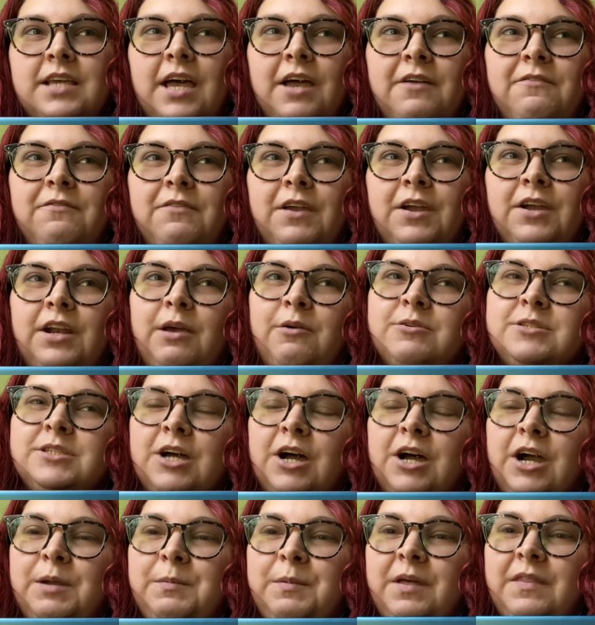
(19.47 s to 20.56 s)
I figured I would
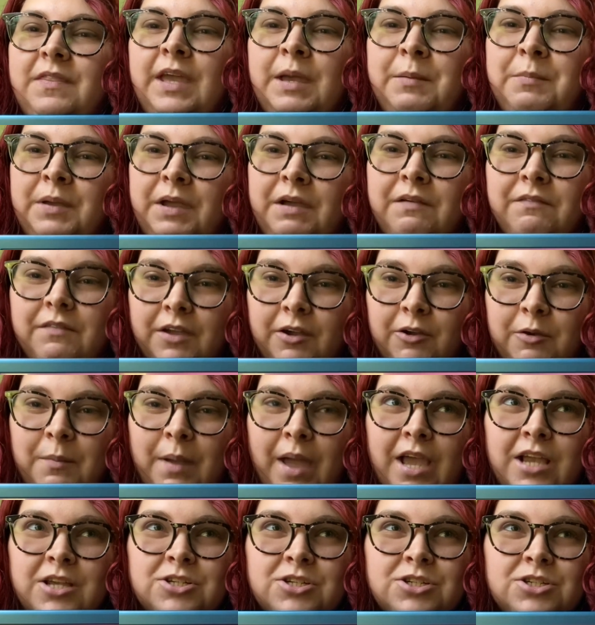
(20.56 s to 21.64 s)
talk about the Epic of
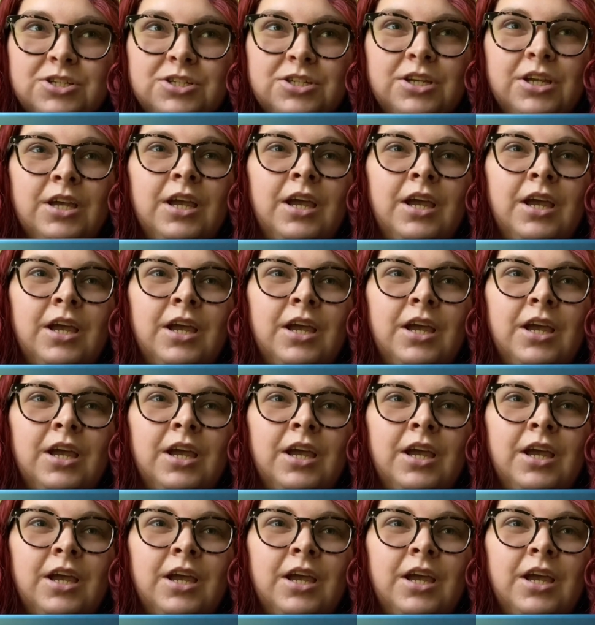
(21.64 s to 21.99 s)
Gilgamesh.